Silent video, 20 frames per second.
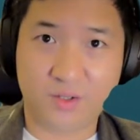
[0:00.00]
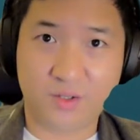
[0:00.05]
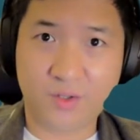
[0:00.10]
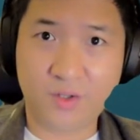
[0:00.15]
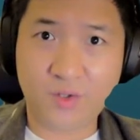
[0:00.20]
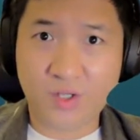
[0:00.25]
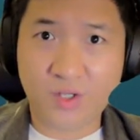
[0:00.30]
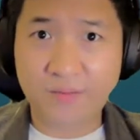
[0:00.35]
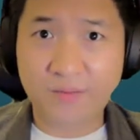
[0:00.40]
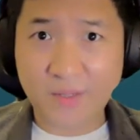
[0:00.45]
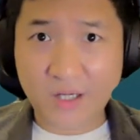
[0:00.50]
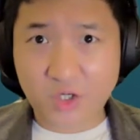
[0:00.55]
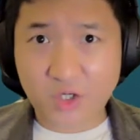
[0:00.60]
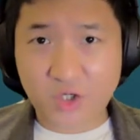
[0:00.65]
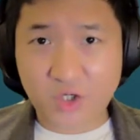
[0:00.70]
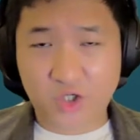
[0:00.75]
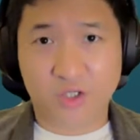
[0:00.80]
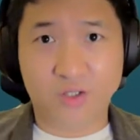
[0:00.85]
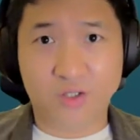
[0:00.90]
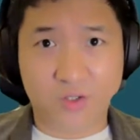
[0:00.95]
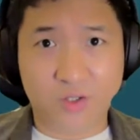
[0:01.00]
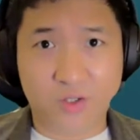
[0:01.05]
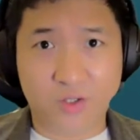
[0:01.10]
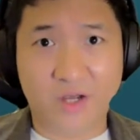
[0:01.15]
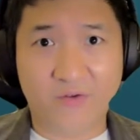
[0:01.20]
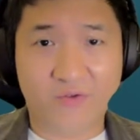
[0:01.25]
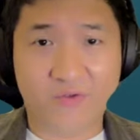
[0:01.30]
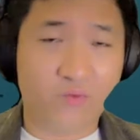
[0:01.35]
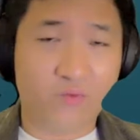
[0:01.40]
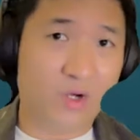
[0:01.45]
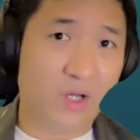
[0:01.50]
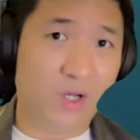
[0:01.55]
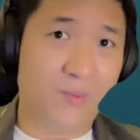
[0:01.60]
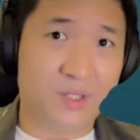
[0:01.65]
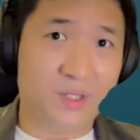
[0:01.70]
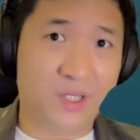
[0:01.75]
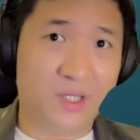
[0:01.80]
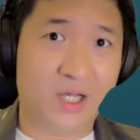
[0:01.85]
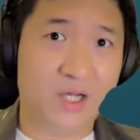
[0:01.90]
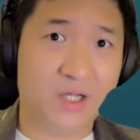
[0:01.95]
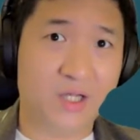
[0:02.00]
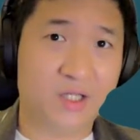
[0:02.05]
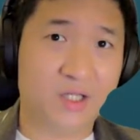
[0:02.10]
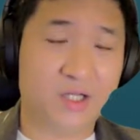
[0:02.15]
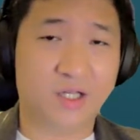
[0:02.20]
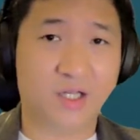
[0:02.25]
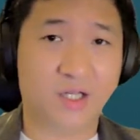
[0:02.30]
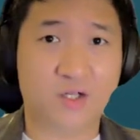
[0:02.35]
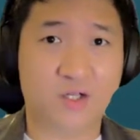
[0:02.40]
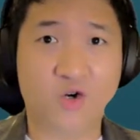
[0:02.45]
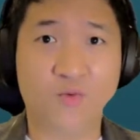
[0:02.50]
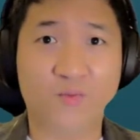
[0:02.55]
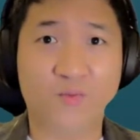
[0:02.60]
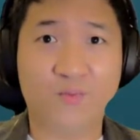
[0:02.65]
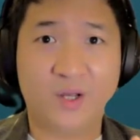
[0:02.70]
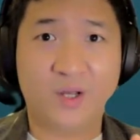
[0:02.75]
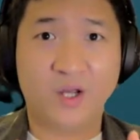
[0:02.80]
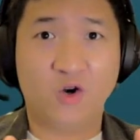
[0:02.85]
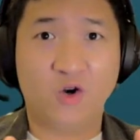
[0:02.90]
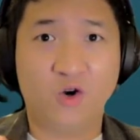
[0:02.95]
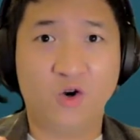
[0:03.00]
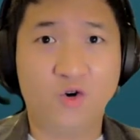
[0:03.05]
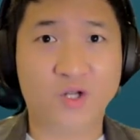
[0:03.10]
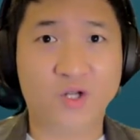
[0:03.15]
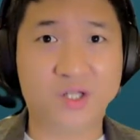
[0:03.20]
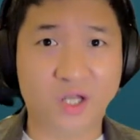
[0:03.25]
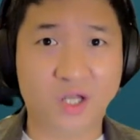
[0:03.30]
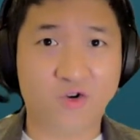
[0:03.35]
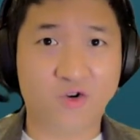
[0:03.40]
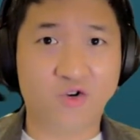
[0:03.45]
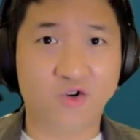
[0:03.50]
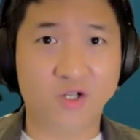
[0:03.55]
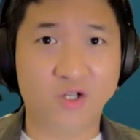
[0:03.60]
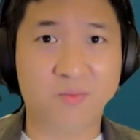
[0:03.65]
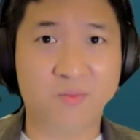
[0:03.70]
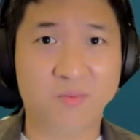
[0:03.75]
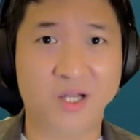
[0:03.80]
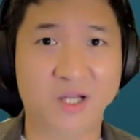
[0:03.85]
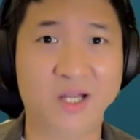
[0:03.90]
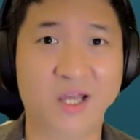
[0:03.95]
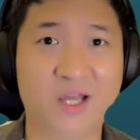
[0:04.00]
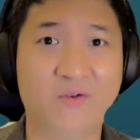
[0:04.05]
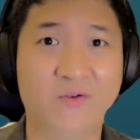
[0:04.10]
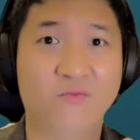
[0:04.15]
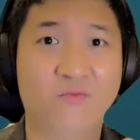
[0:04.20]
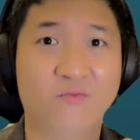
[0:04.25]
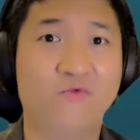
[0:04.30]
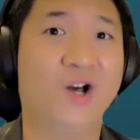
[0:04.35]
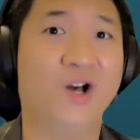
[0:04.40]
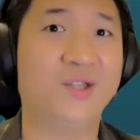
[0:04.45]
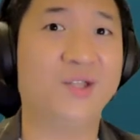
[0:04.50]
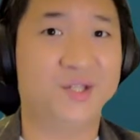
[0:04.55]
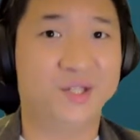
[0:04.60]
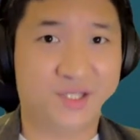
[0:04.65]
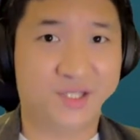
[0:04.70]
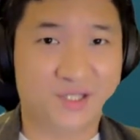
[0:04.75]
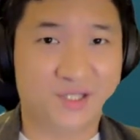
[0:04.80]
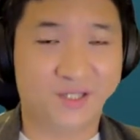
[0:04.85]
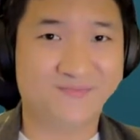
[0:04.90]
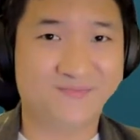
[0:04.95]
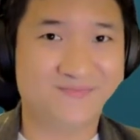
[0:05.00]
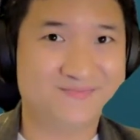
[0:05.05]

So imagine you have a website that can compare all the telcos plan at once.